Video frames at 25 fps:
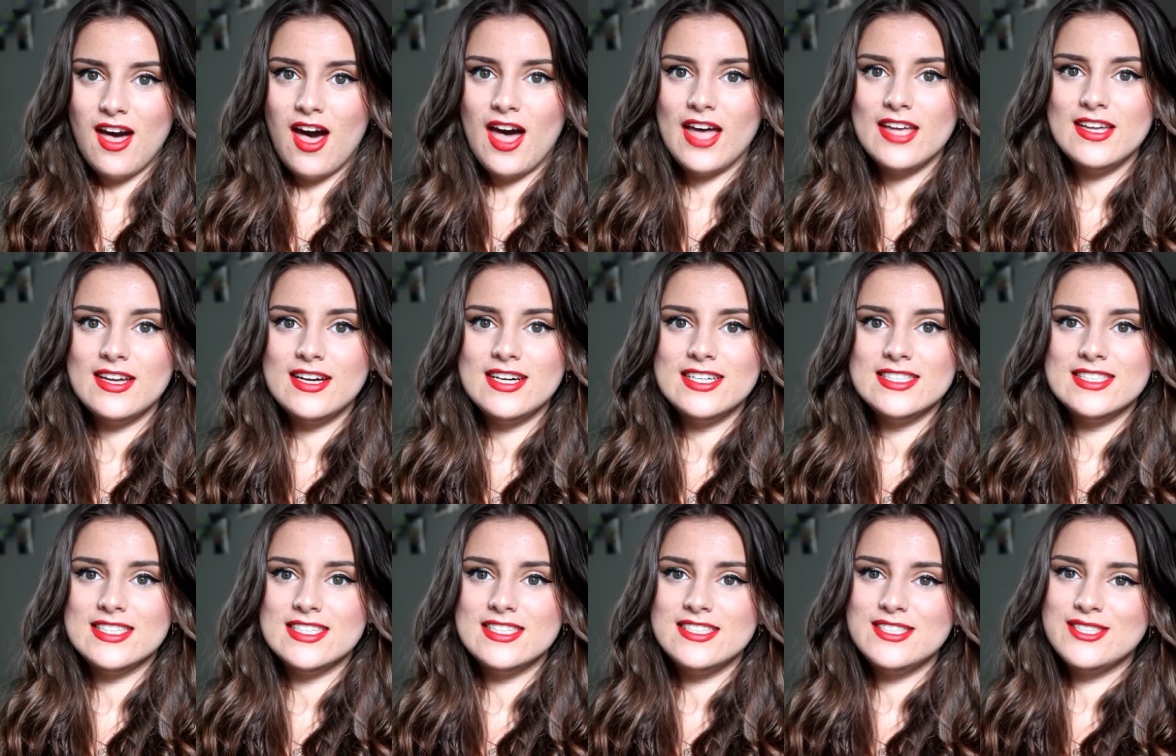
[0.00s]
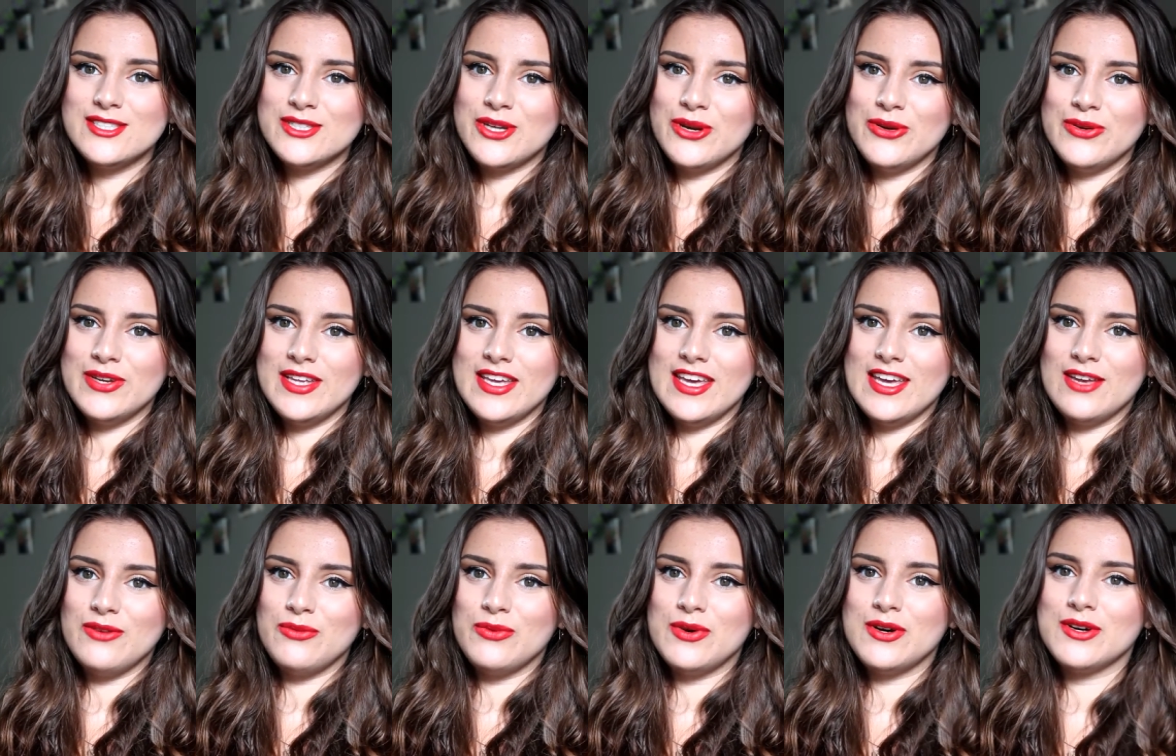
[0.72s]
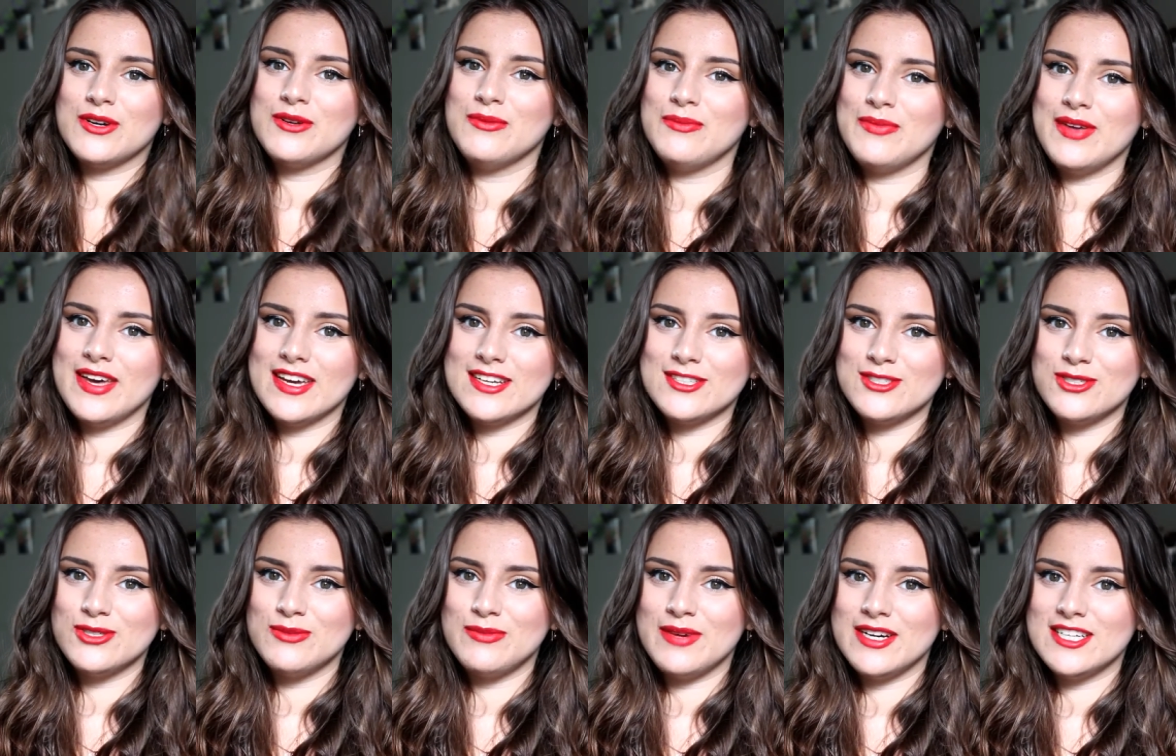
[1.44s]
Hi guys, it's Toni and welcome
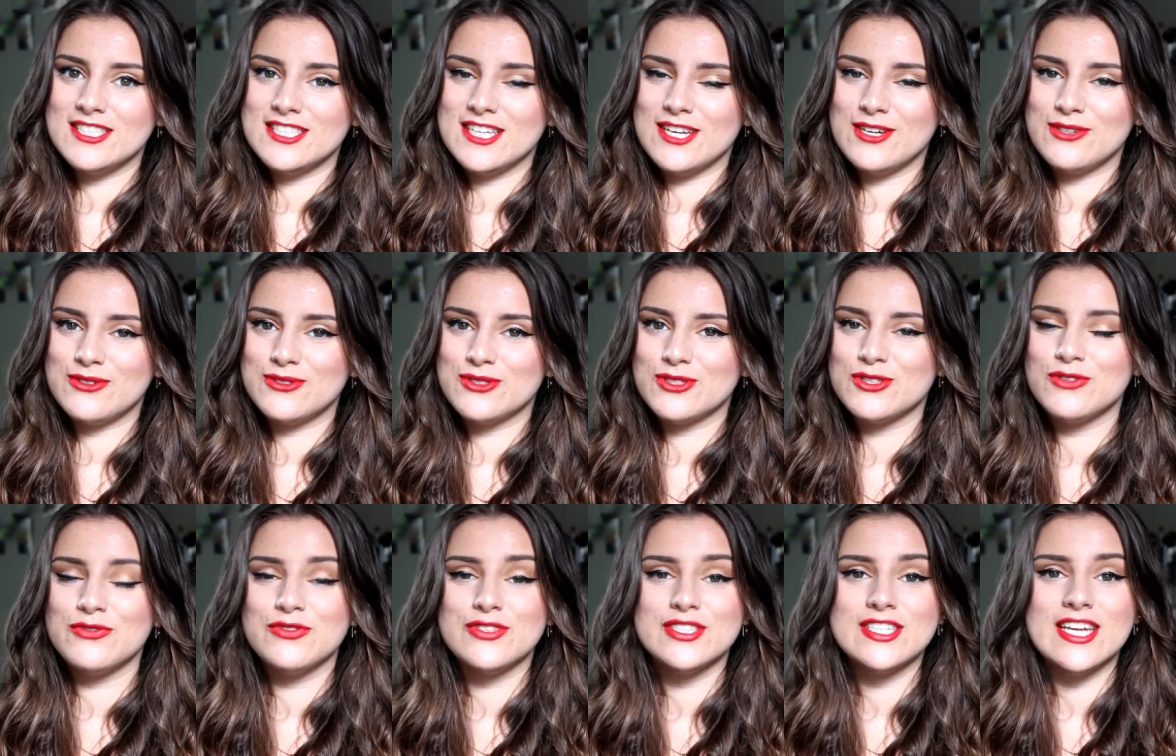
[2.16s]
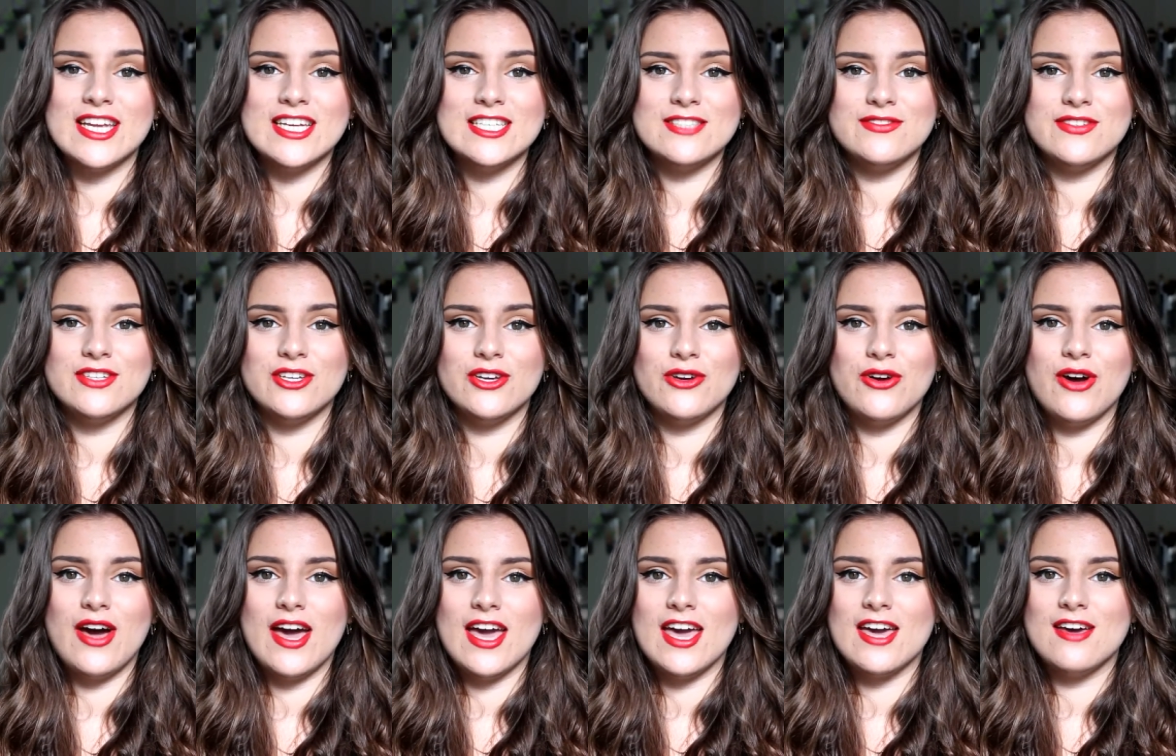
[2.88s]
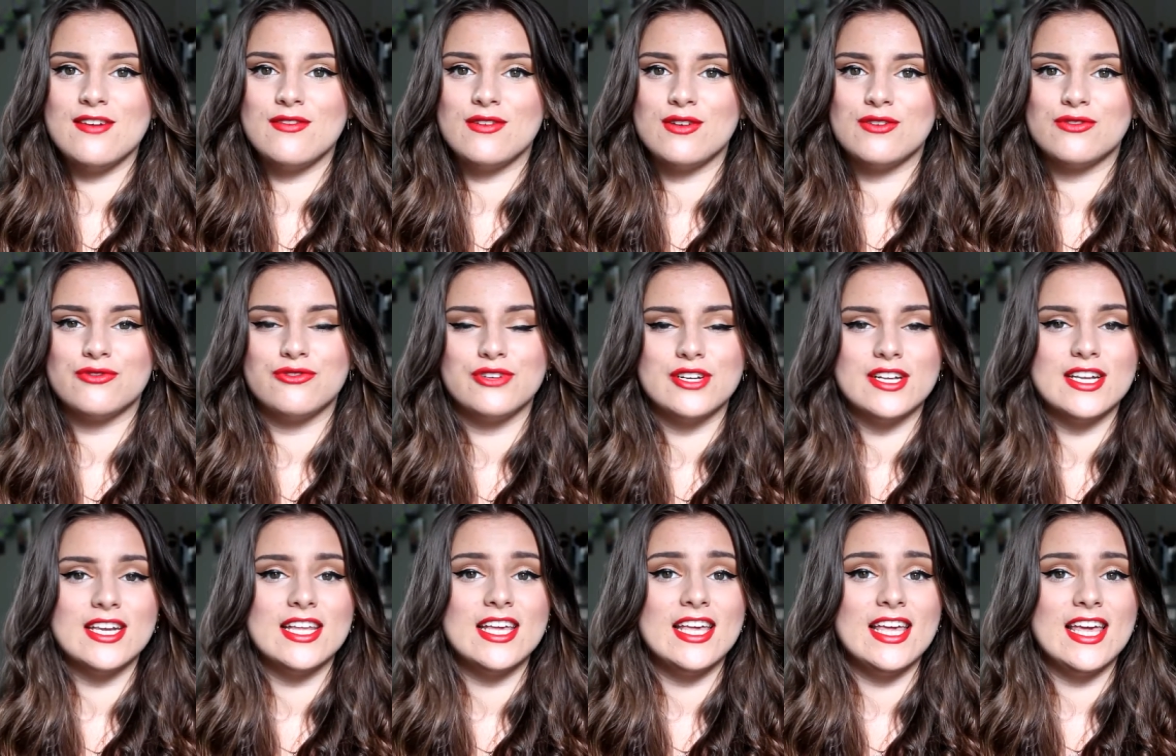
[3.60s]
back to my channel. So for today's video I have a
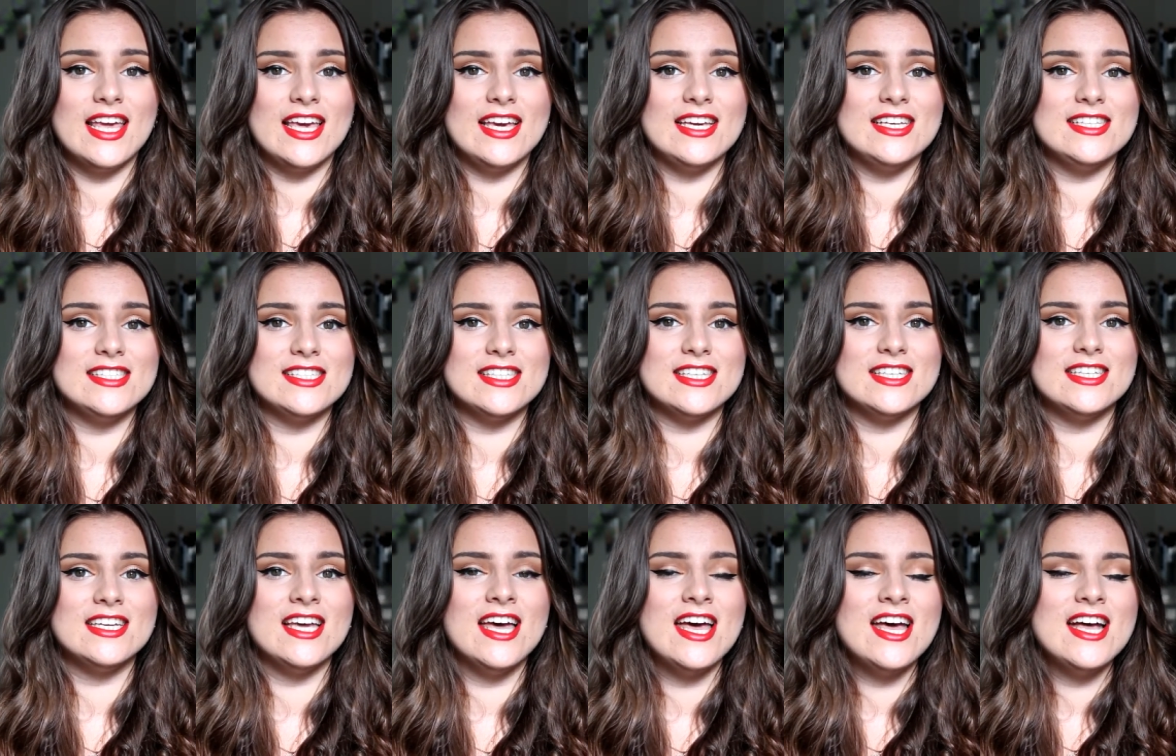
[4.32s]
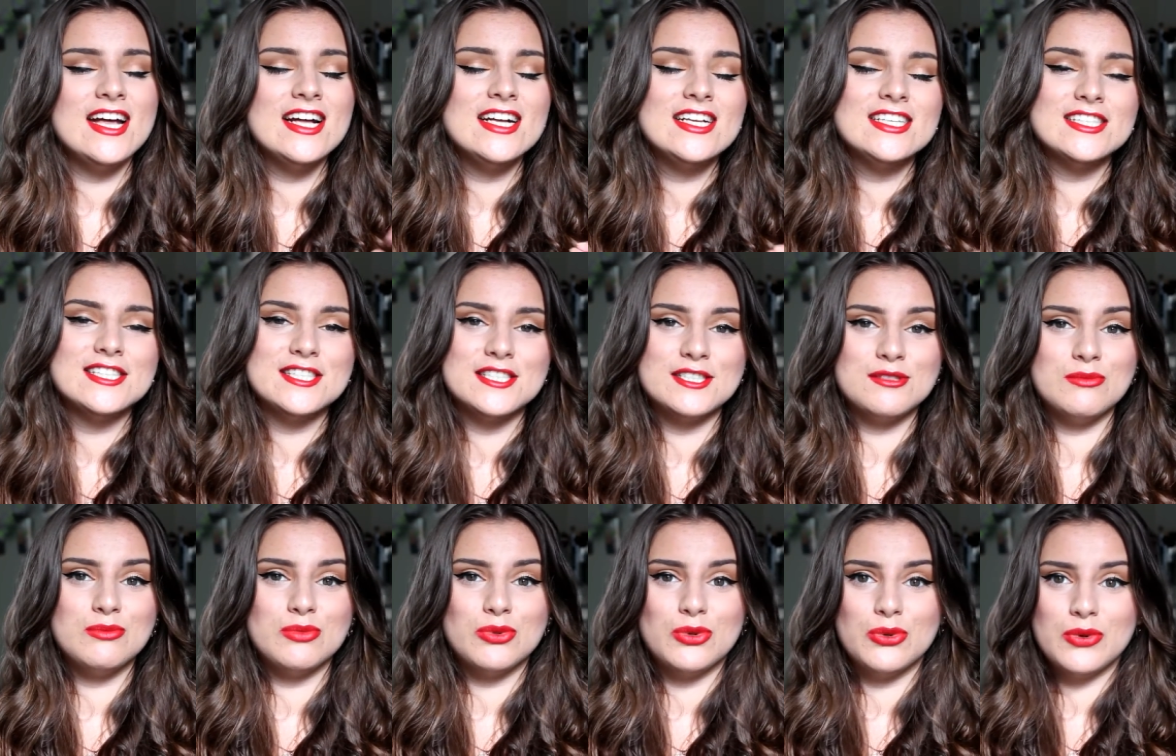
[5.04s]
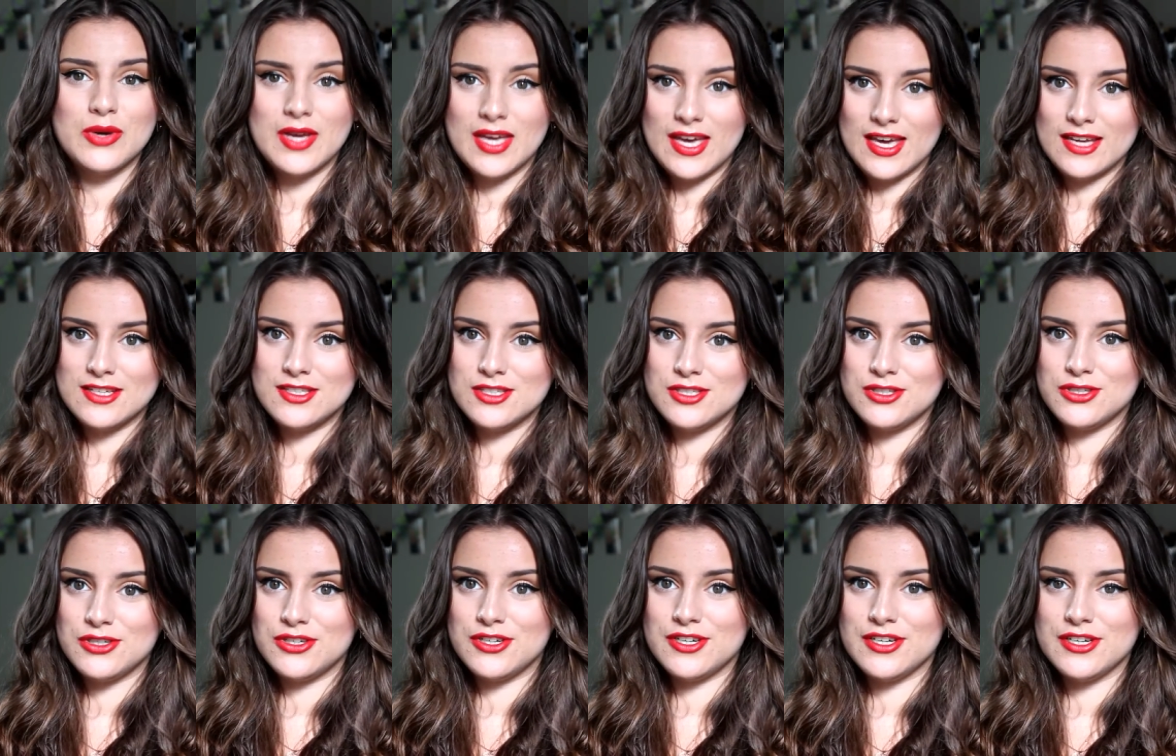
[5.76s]
really easy, simple hair
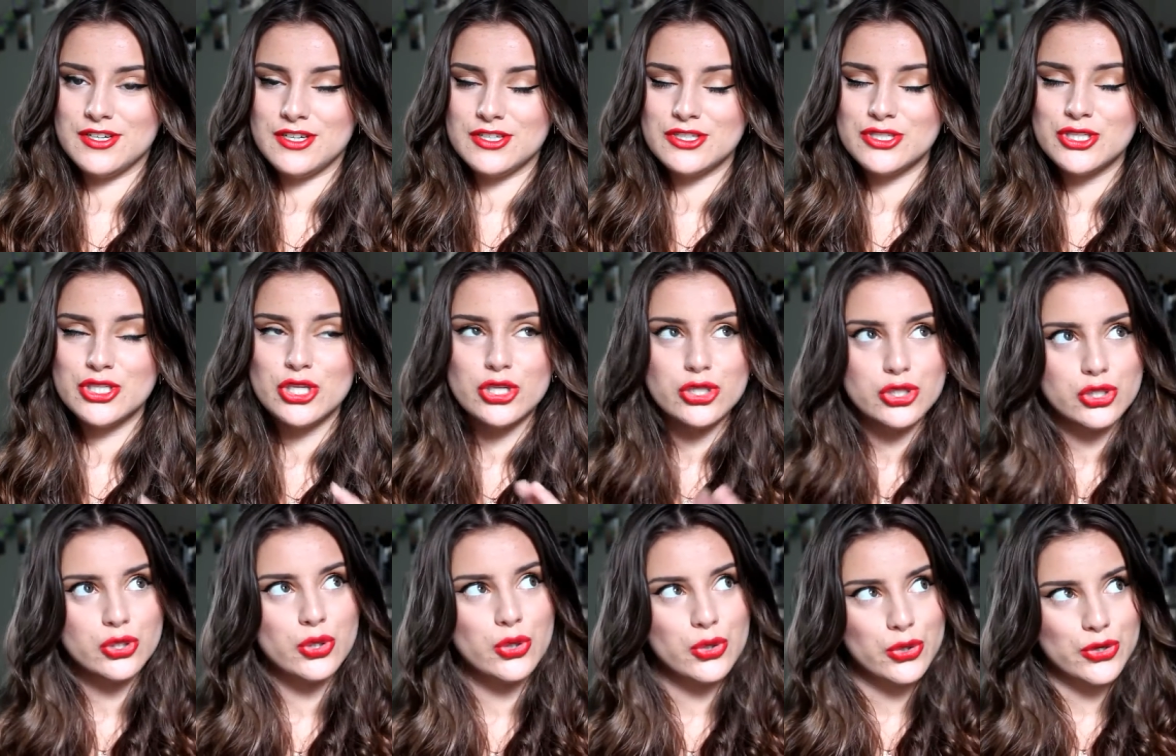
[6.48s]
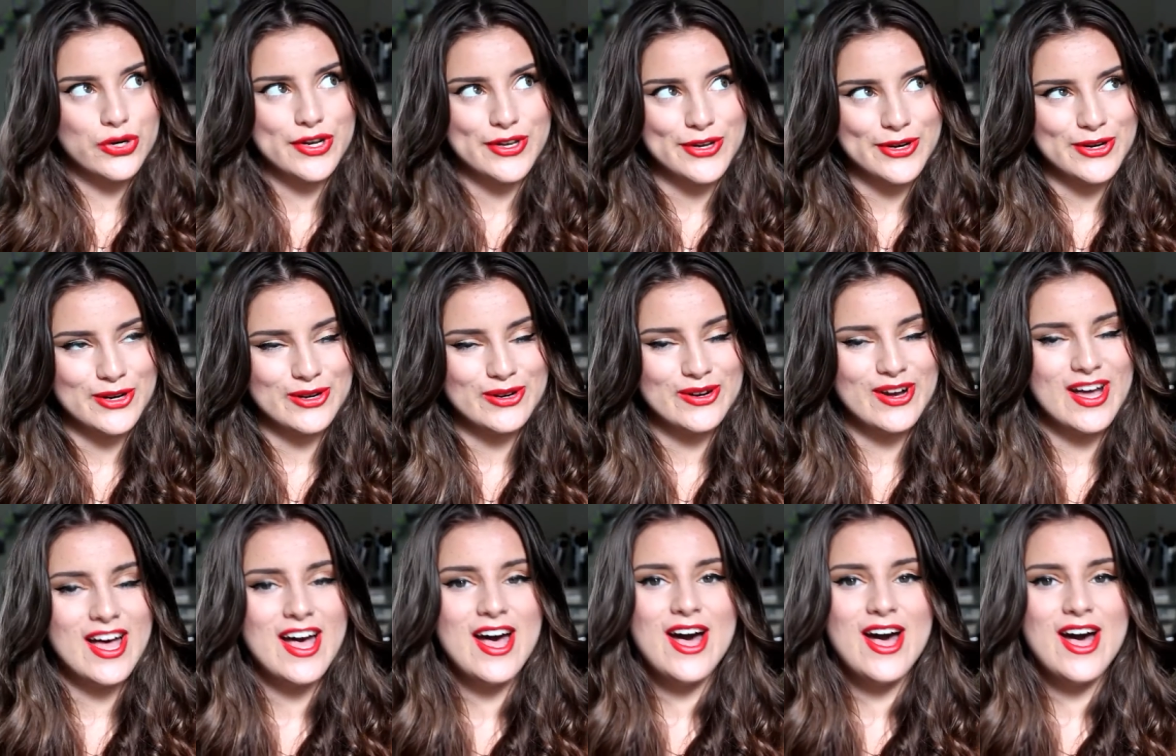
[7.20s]
tutorial, tutorial